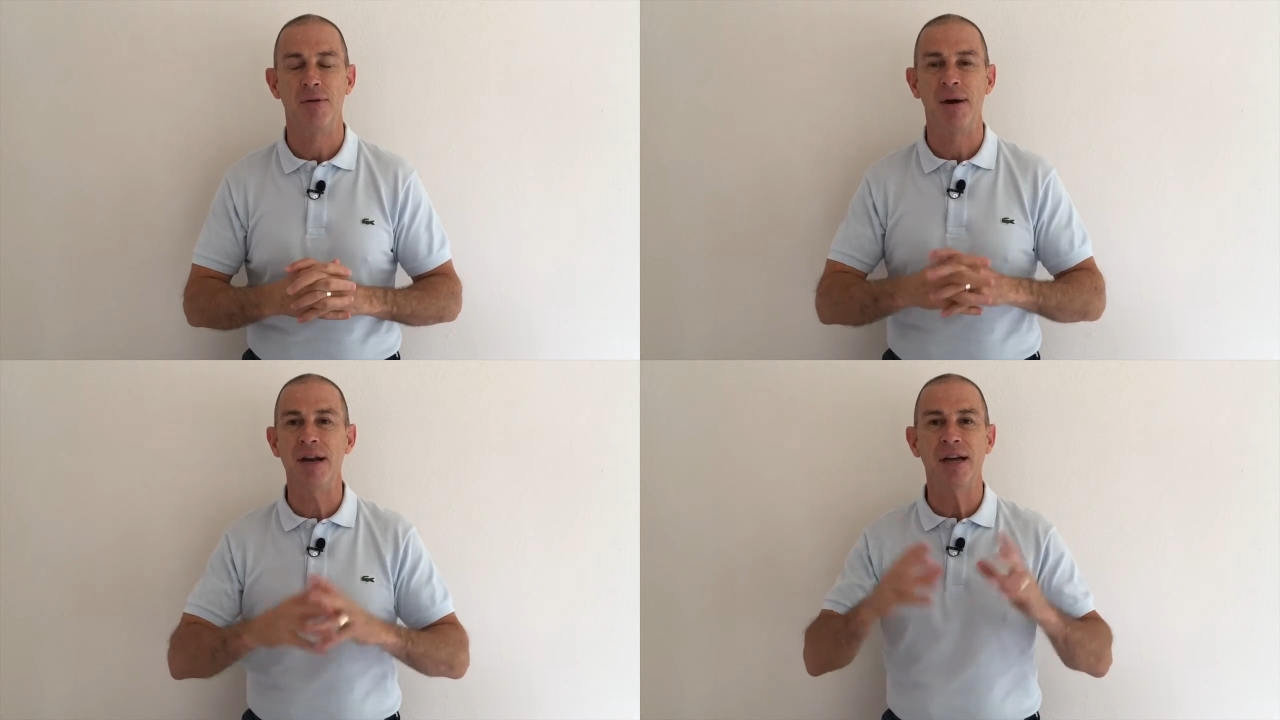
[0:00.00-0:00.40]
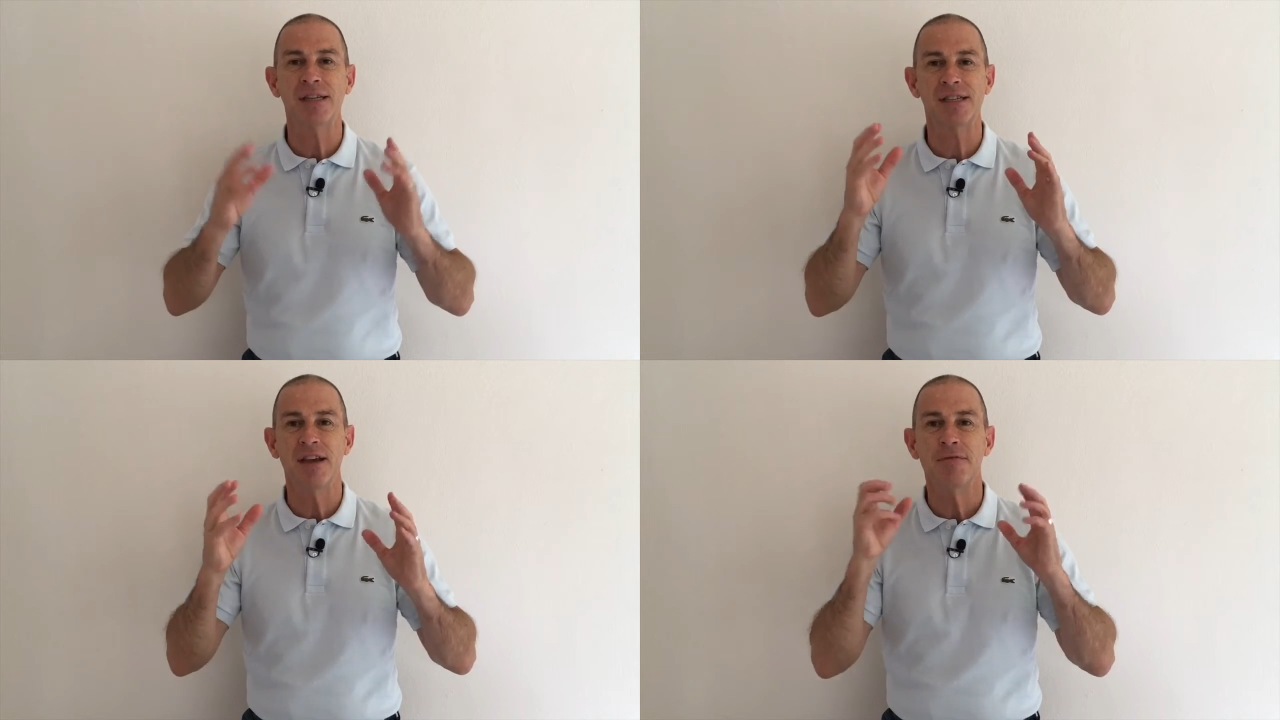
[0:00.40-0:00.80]
when I
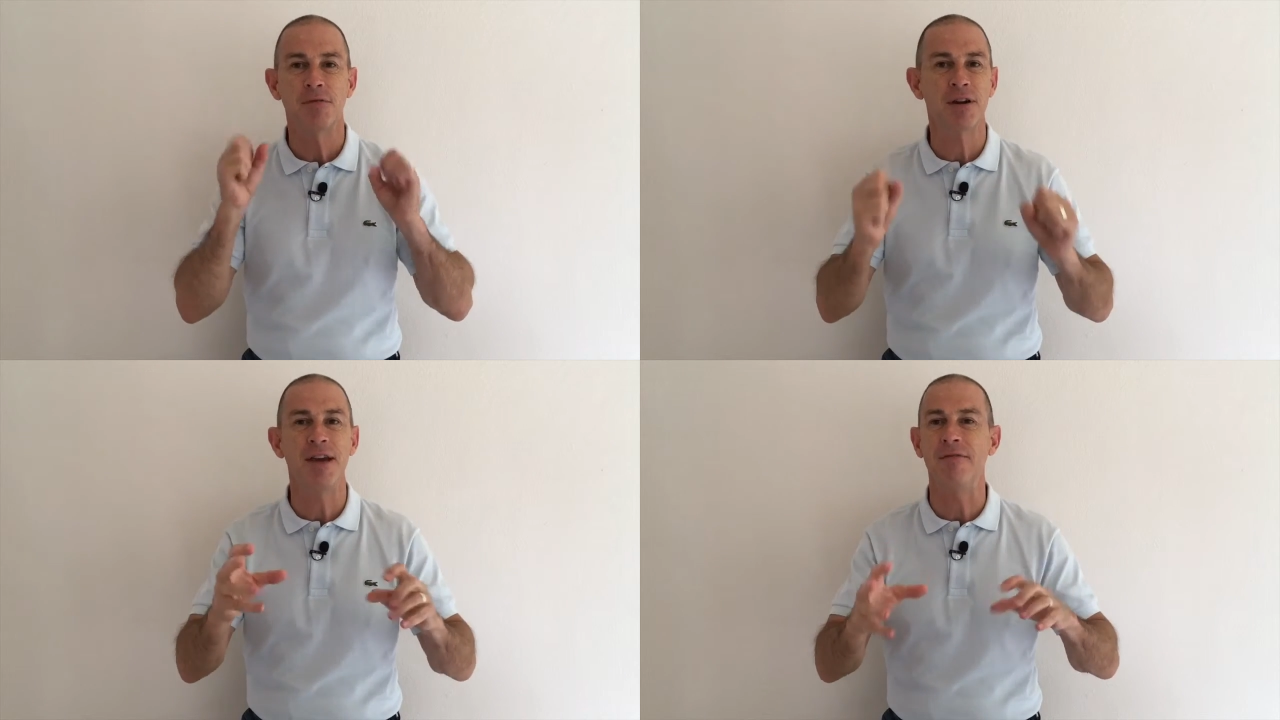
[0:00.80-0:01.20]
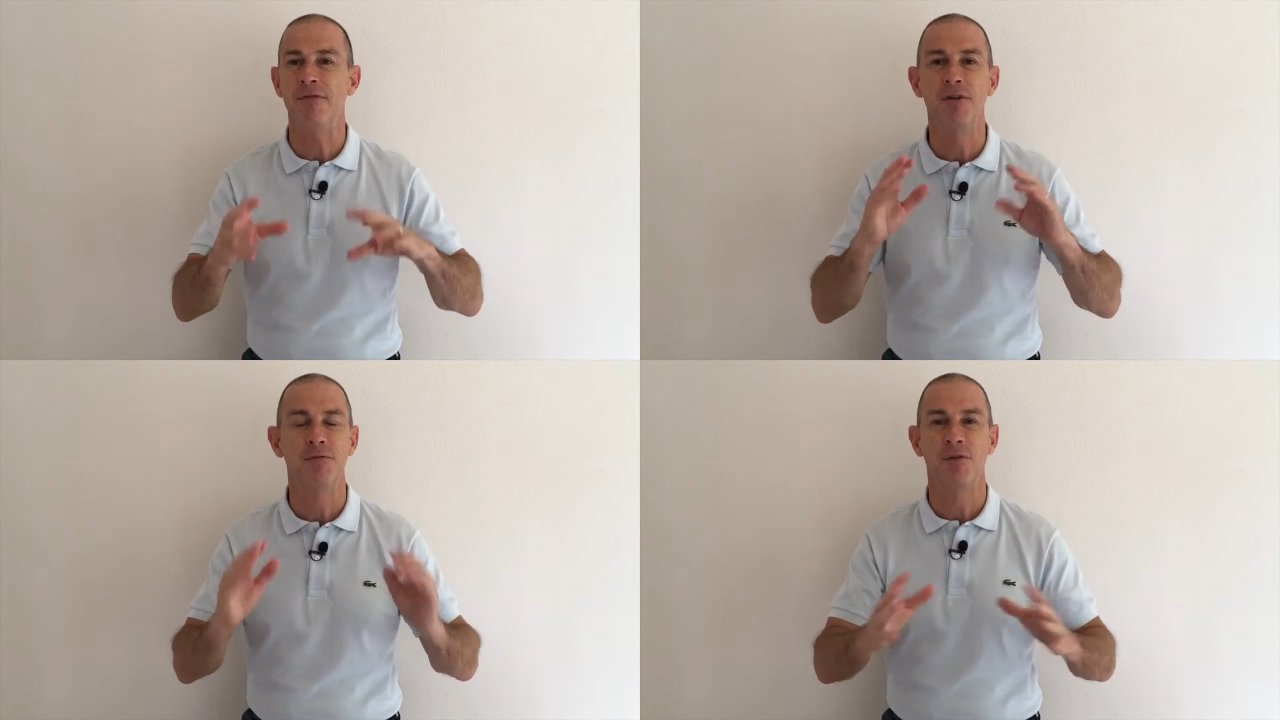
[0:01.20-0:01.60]
say
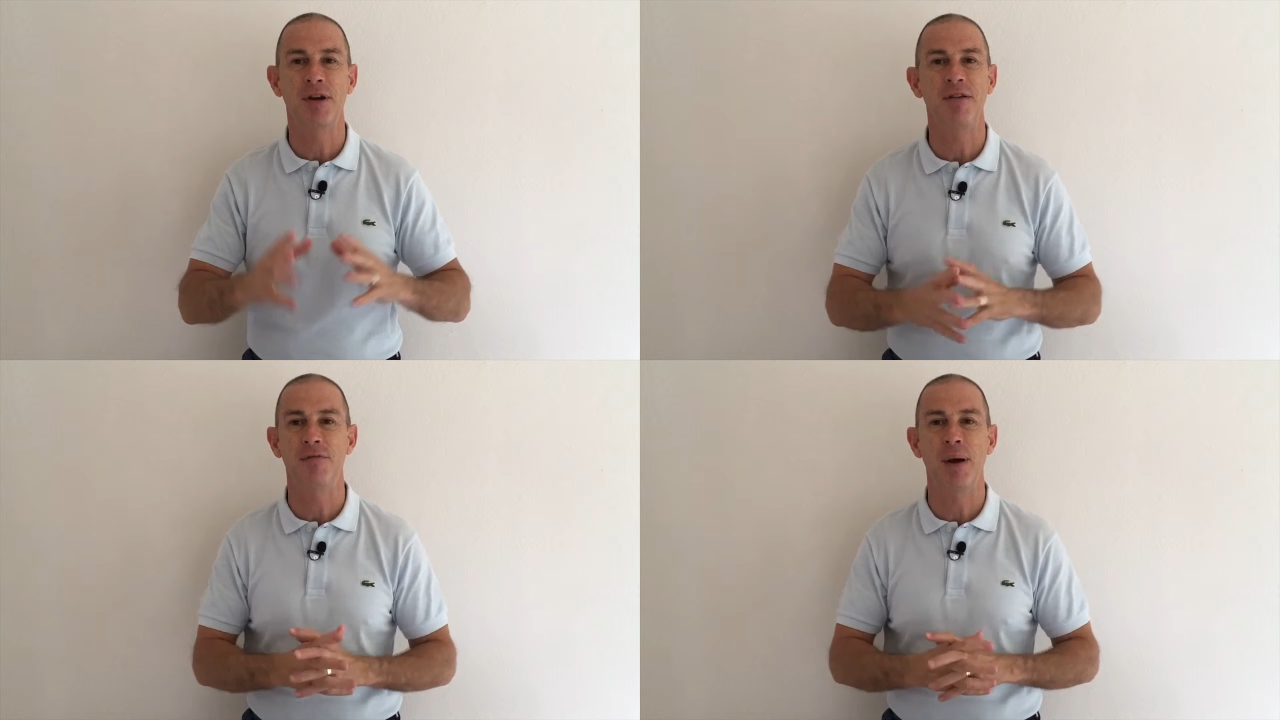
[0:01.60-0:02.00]
forgive, you forgive.